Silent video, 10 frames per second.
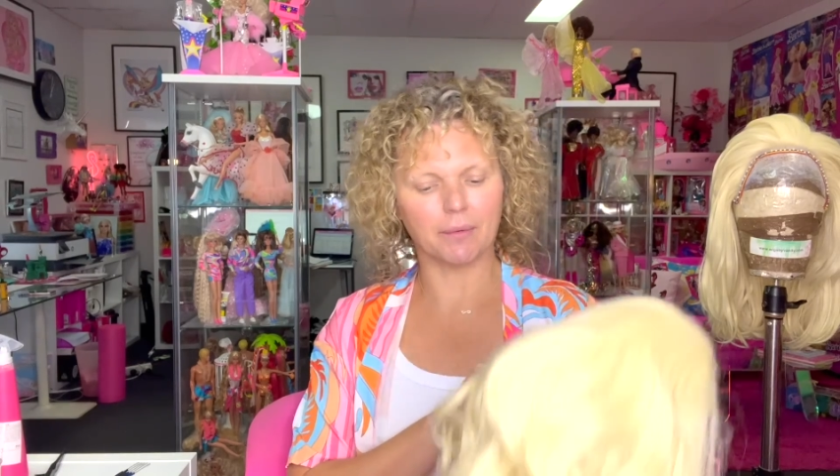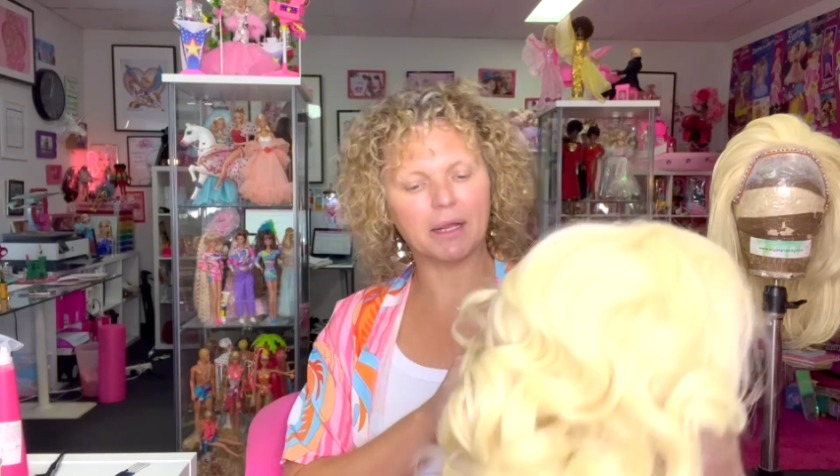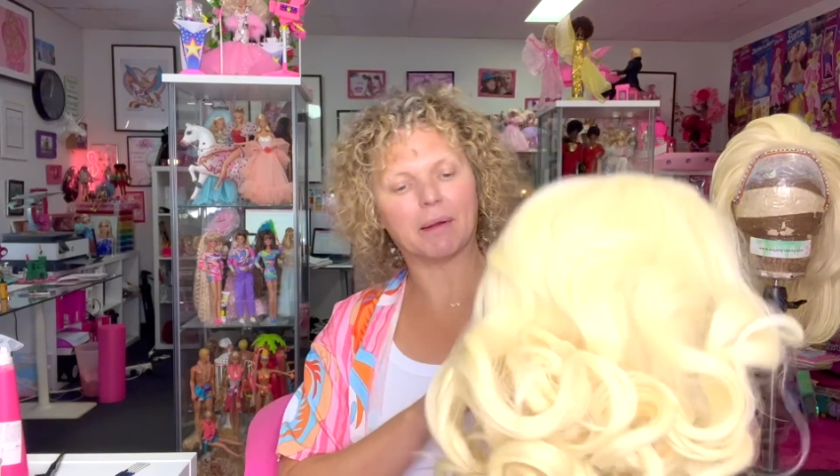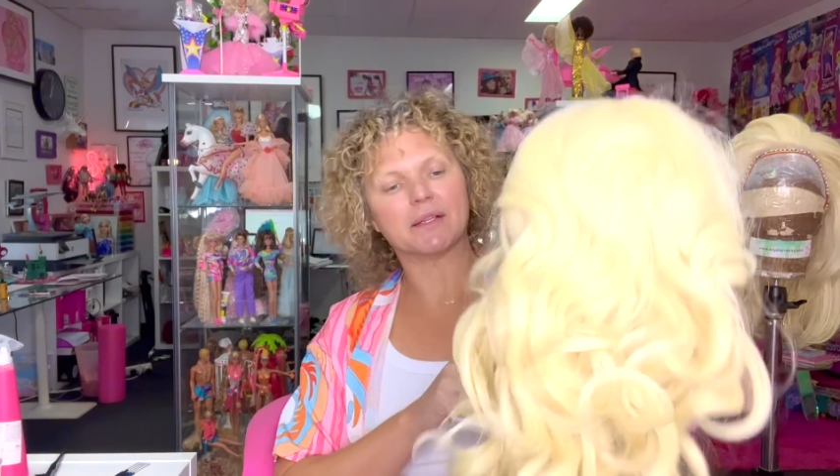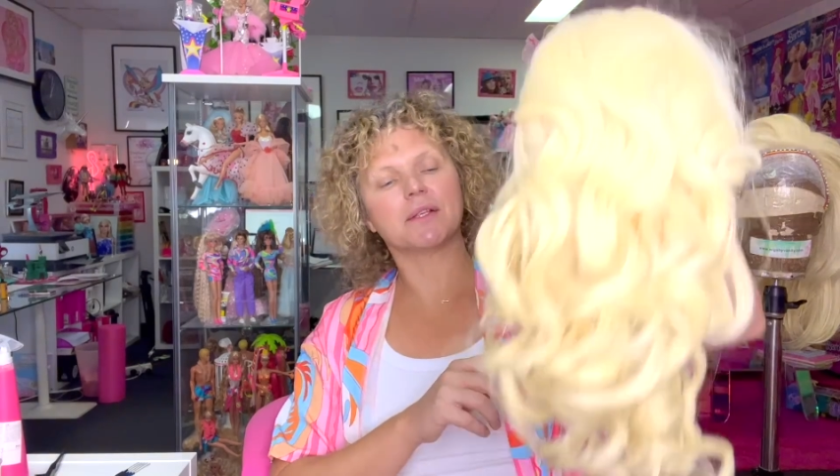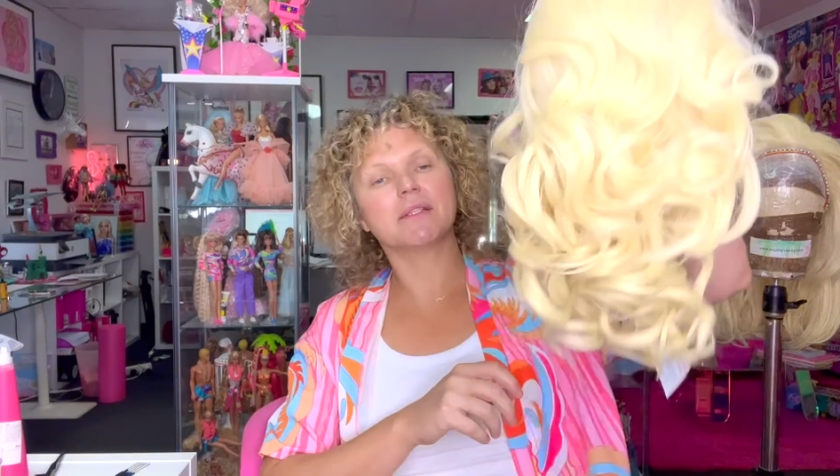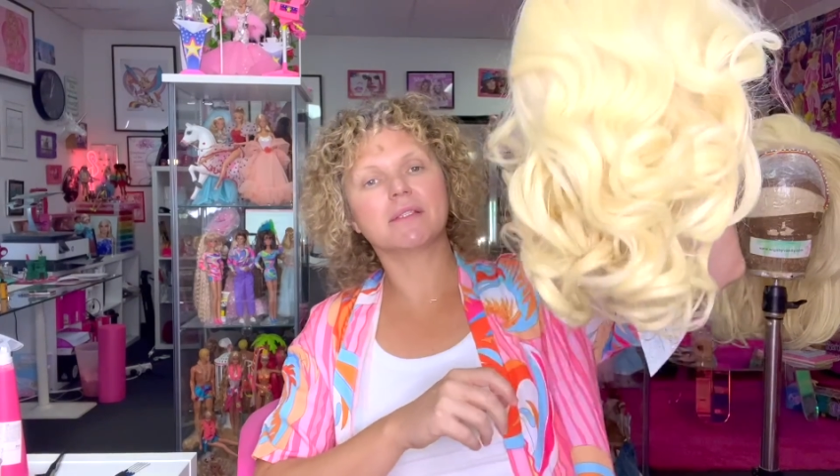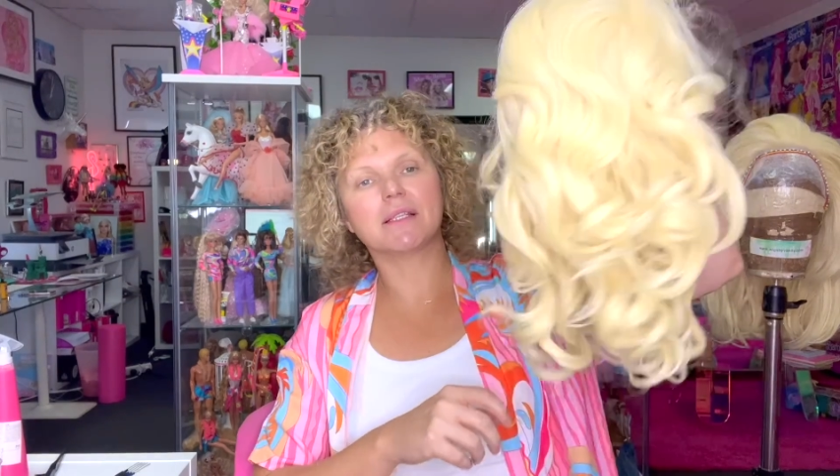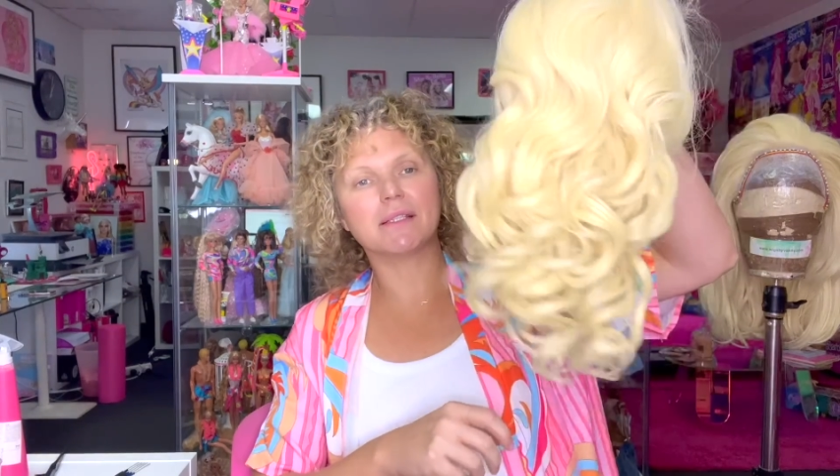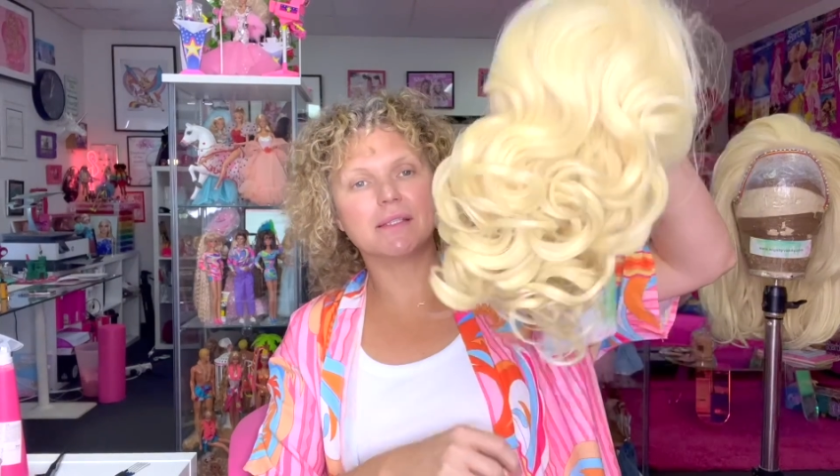Anyway, so
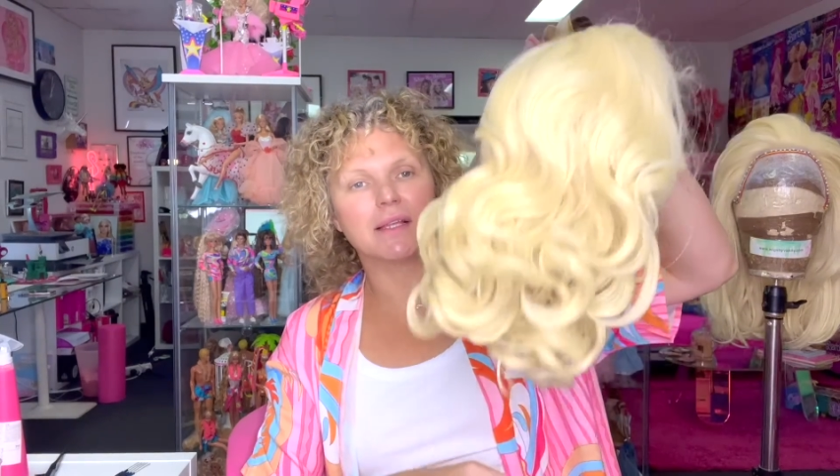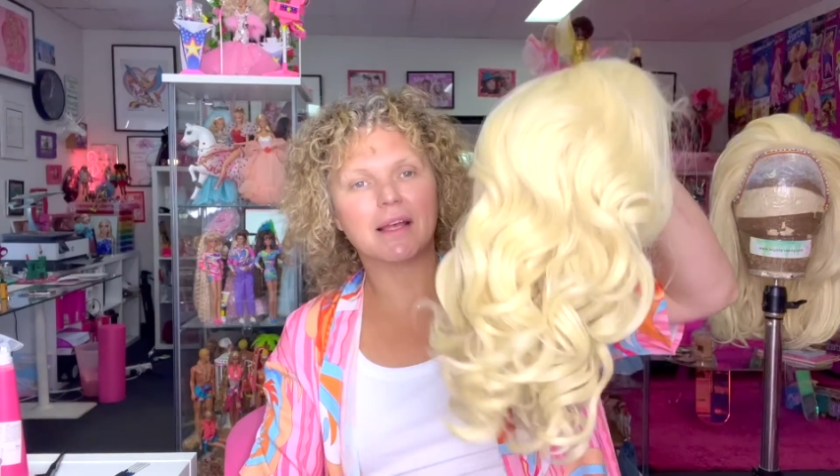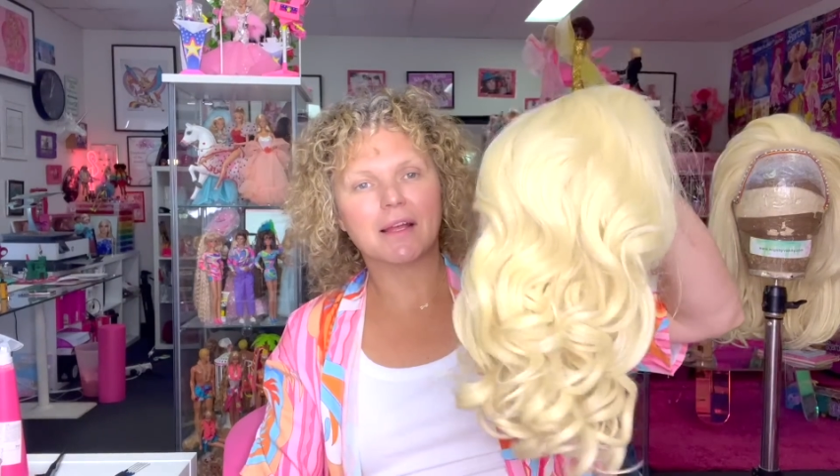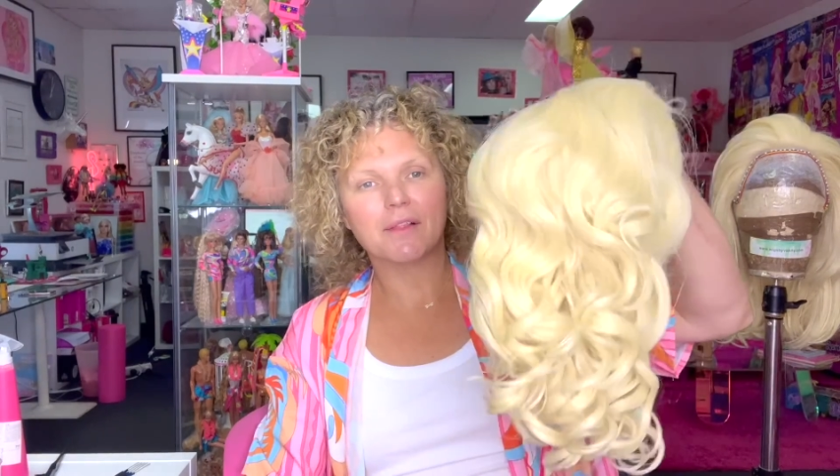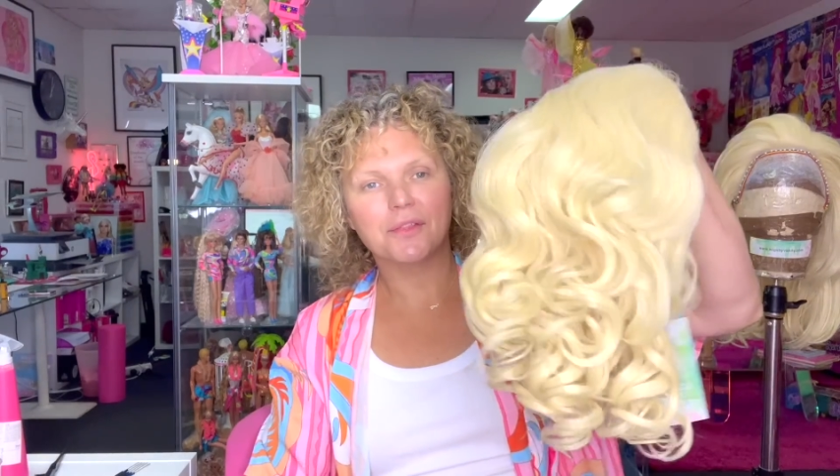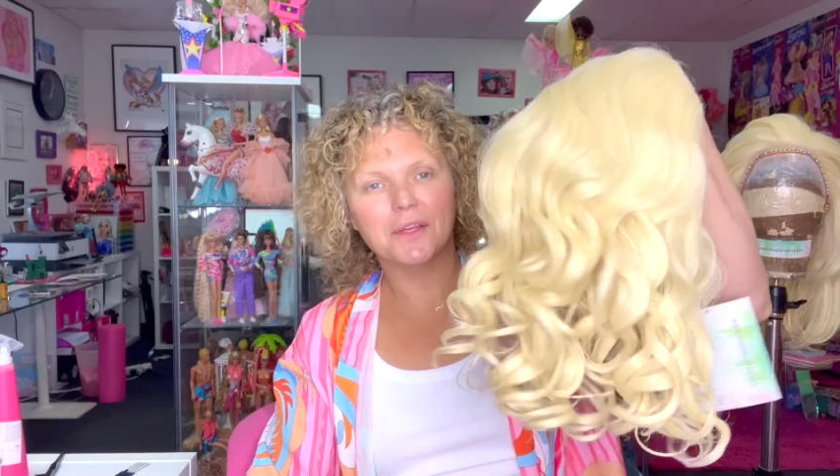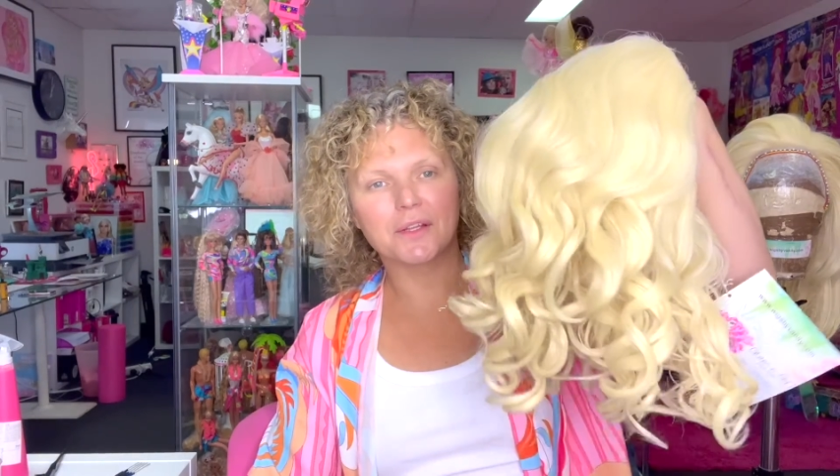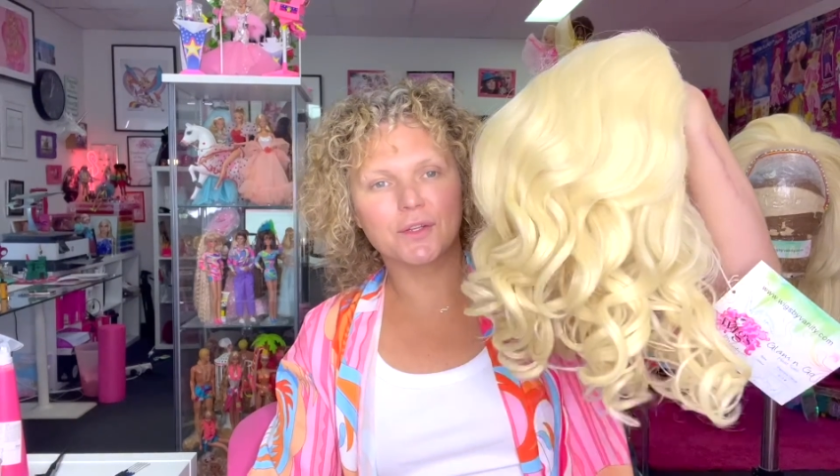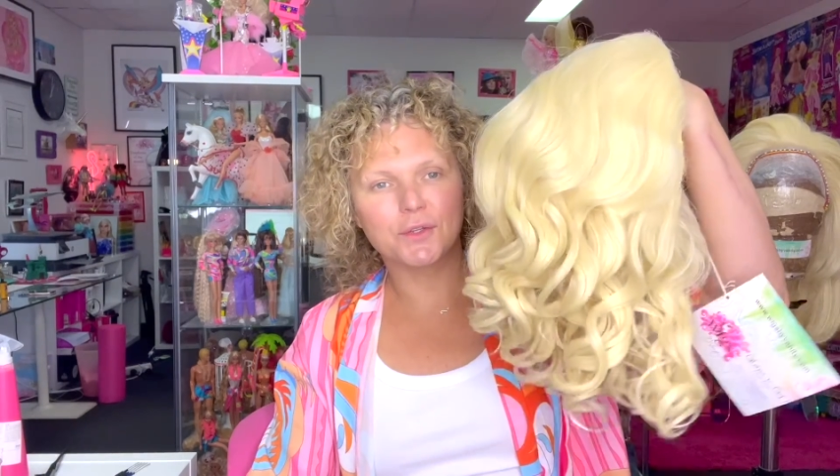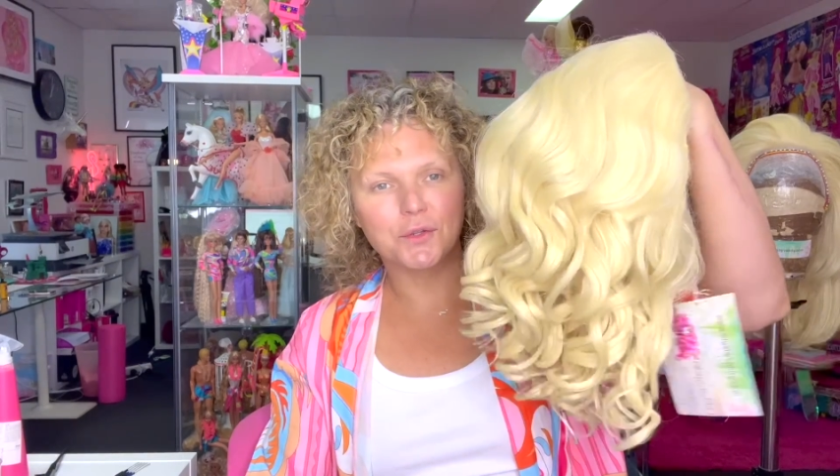this is the
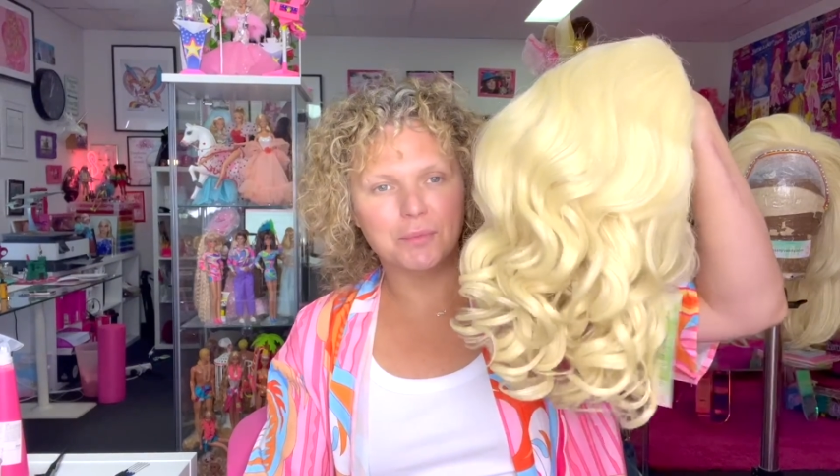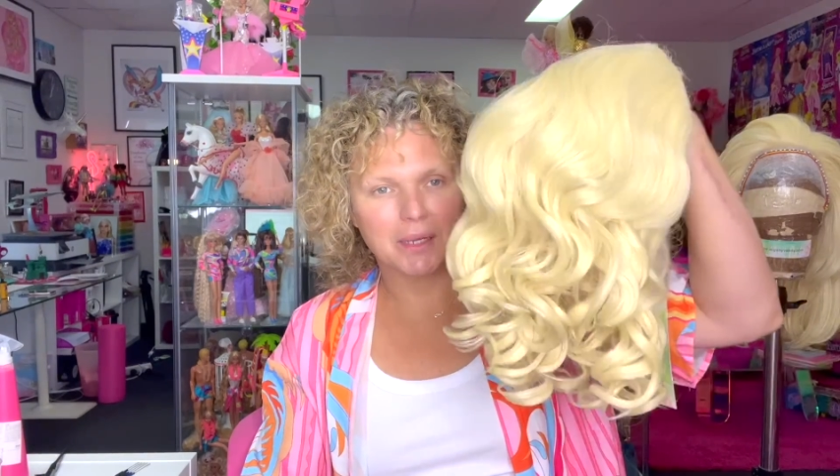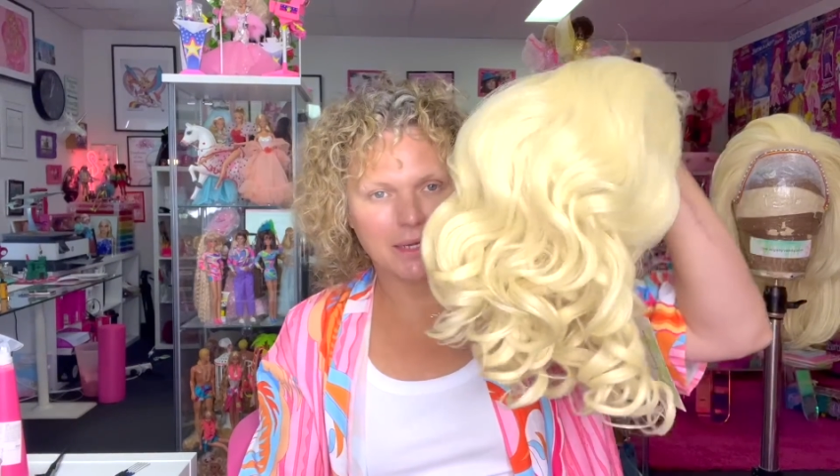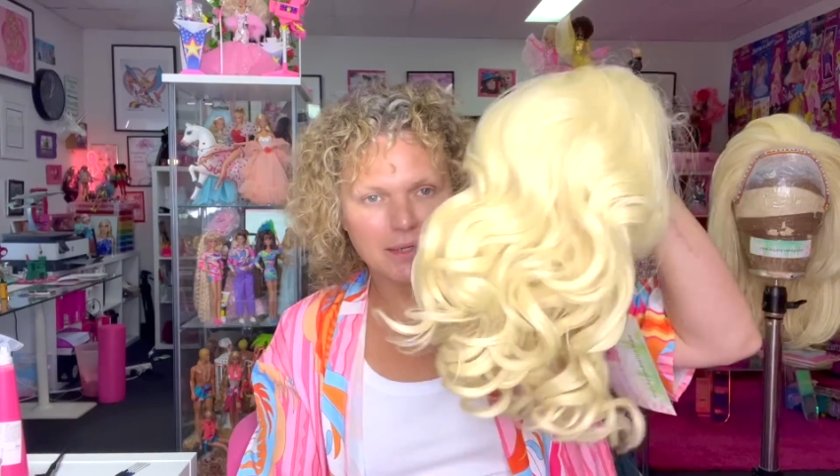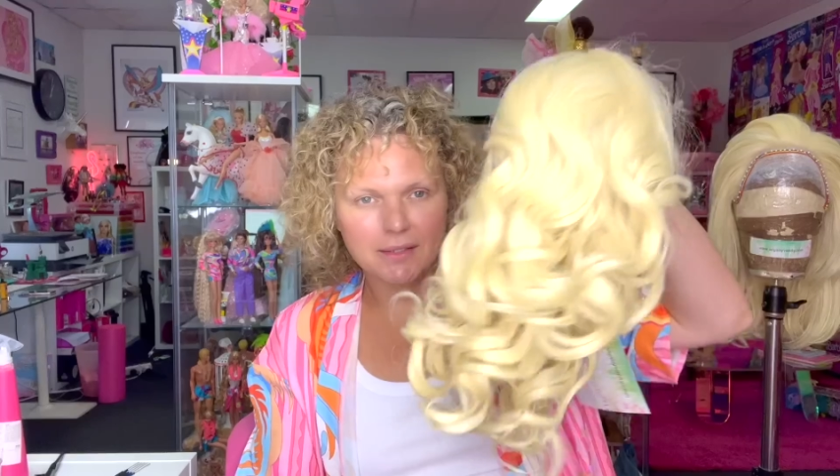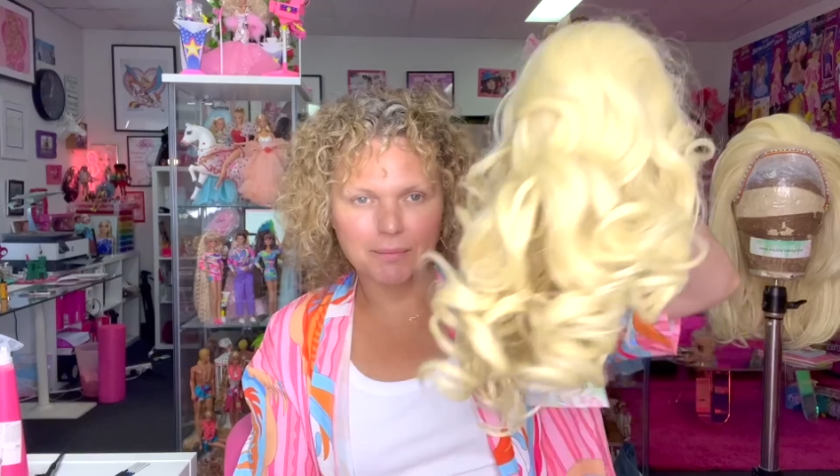new piece,